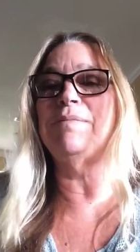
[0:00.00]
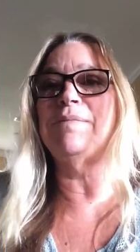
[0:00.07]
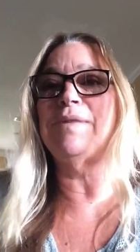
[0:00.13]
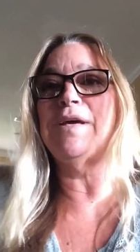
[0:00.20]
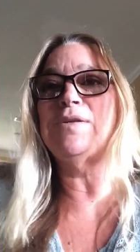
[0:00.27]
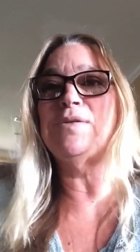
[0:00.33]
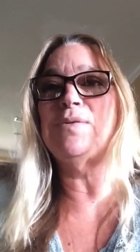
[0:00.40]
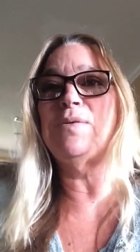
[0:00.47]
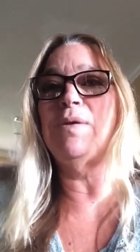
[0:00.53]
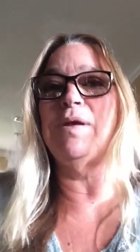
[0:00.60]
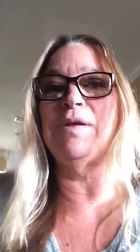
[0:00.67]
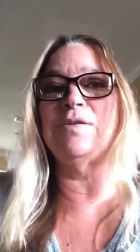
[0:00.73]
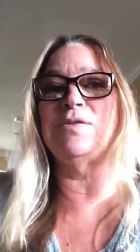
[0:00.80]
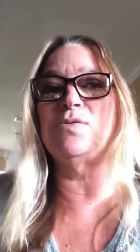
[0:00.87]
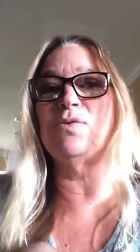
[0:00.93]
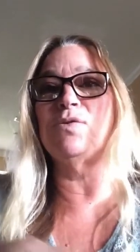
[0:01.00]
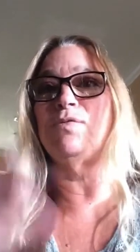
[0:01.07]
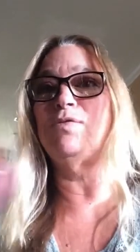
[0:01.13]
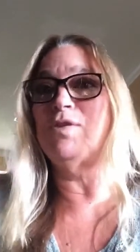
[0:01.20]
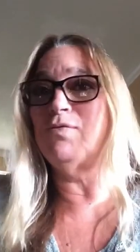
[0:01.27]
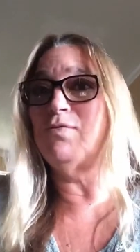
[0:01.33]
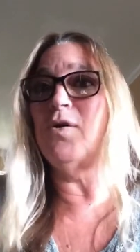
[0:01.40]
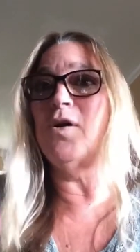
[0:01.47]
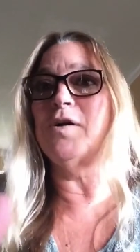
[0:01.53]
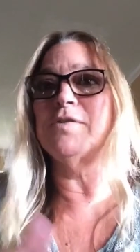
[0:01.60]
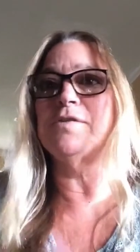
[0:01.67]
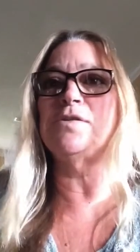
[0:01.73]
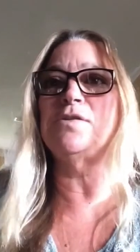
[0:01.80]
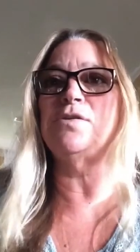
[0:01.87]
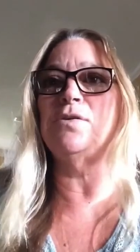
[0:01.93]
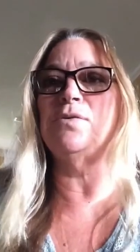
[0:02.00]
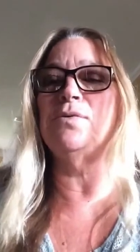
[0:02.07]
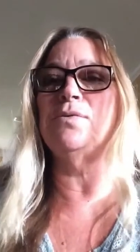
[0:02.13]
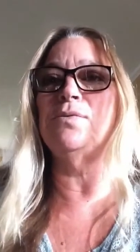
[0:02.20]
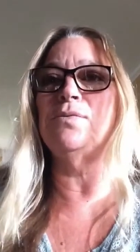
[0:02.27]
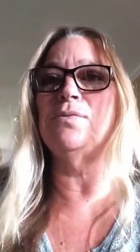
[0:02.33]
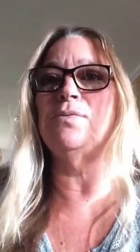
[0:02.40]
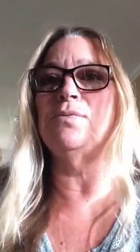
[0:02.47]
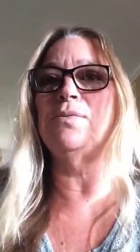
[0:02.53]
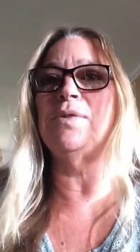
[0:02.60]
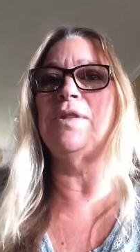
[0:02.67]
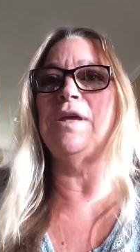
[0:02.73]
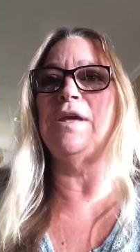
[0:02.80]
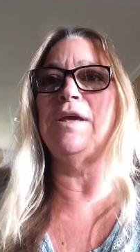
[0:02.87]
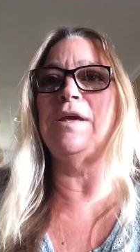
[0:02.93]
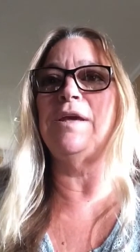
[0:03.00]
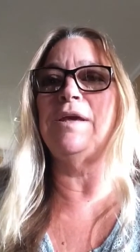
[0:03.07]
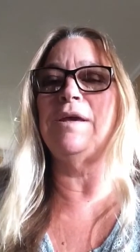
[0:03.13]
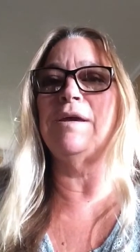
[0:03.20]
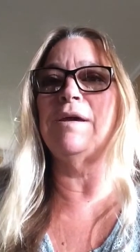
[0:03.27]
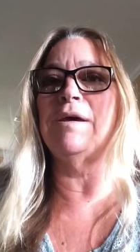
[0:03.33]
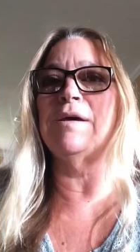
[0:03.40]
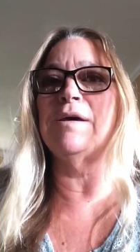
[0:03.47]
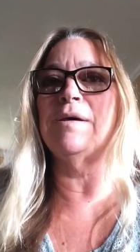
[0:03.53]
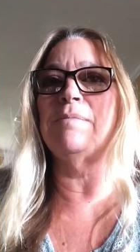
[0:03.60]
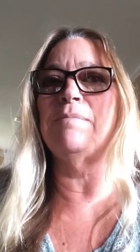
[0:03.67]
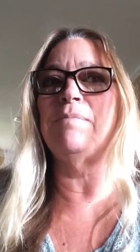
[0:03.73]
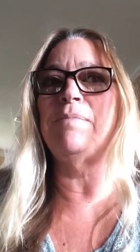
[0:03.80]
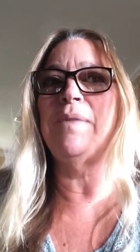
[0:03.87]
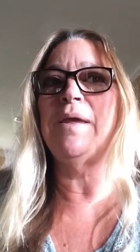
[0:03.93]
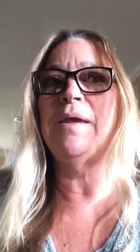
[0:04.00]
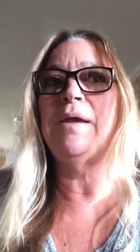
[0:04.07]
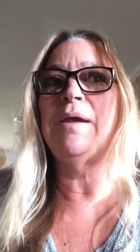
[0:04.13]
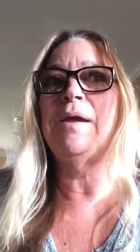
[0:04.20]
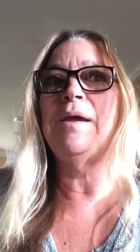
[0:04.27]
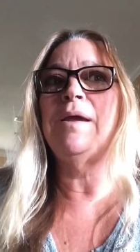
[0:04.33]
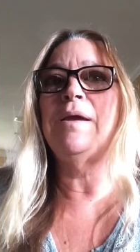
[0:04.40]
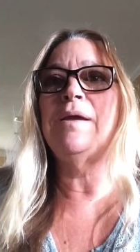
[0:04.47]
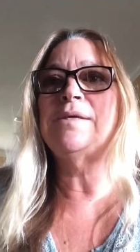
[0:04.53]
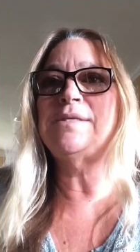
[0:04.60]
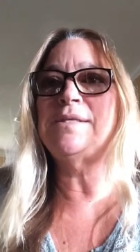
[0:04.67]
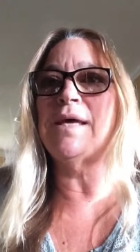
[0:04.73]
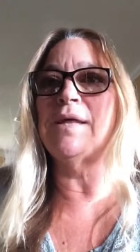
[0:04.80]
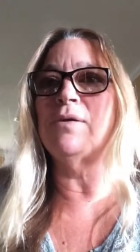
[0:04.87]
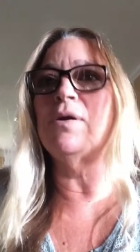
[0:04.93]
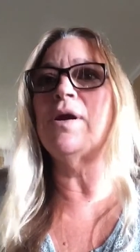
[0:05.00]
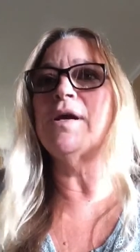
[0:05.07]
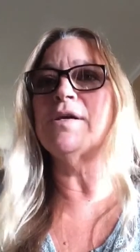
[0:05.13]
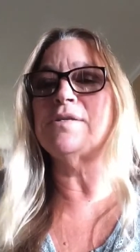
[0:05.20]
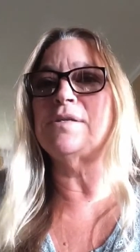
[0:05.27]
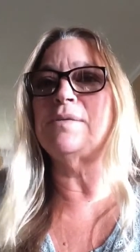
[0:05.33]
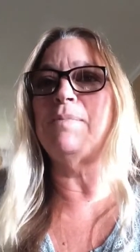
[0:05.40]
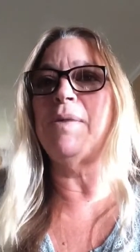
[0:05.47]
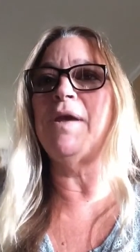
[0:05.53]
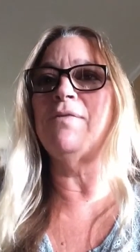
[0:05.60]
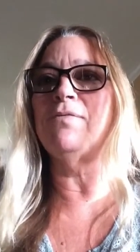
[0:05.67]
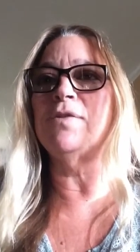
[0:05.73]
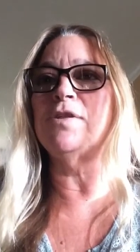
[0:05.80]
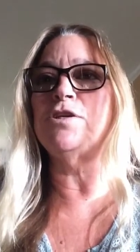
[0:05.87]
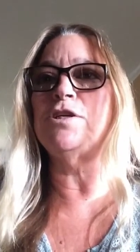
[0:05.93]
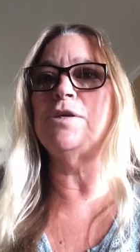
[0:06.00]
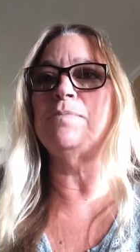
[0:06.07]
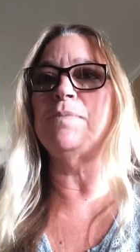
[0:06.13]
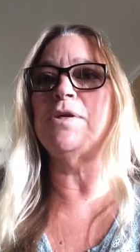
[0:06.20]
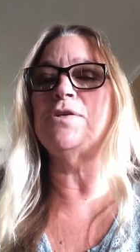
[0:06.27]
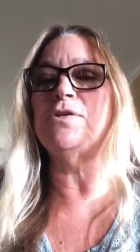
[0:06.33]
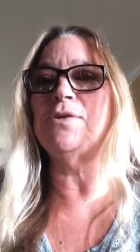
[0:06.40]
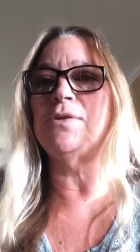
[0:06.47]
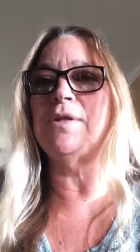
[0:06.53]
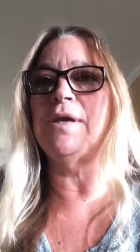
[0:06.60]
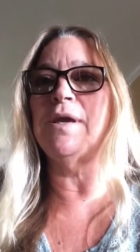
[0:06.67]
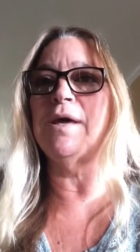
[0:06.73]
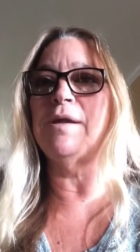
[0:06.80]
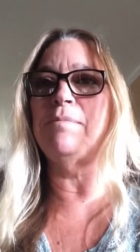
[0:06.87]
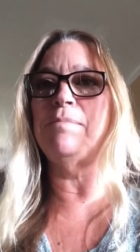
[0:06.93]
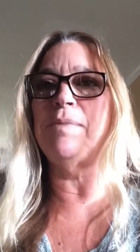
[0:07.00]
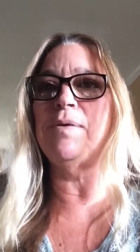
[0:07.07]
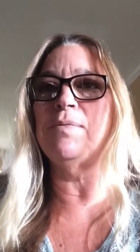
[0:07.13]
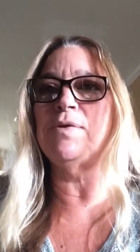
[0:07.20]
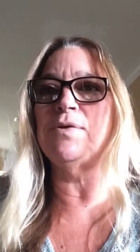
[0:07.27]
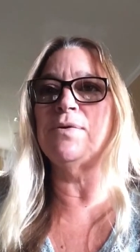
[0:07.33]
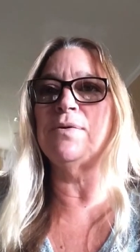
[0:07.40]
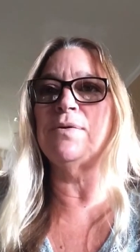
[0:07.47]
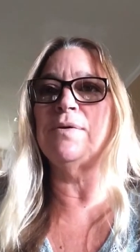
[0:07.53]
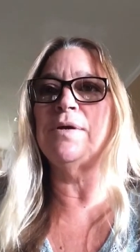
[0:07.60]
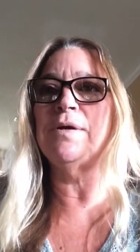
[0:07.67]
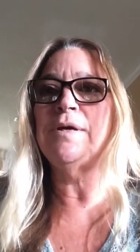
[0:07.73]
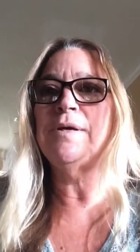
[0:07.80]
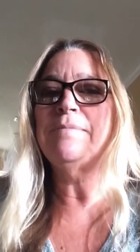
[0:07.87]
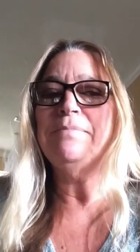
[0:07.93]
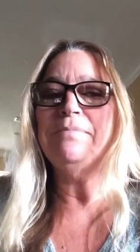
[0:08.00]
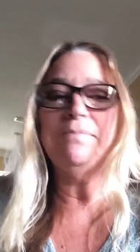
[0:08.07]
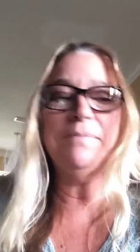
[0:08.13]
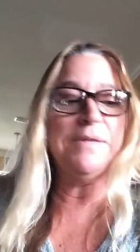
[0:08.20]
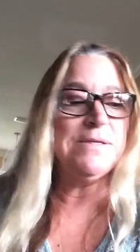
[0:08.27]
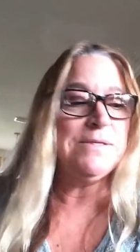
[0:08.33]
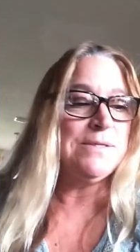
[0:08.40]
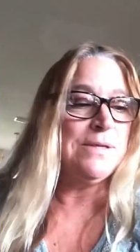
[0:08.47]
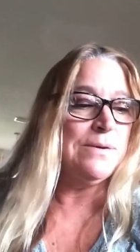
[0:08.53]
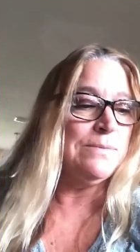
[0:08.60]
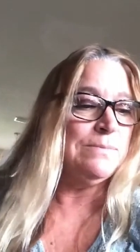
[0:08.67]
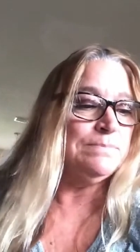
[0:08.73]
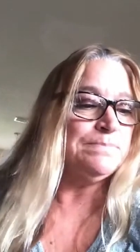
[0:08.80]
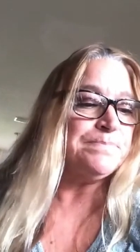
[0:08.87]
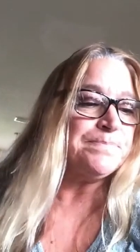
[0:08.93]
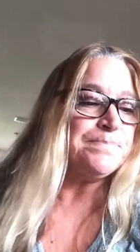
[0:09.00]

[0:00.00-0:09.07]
that's, it sort of defaults to the seller has to pay for the shipping should the item be returned. So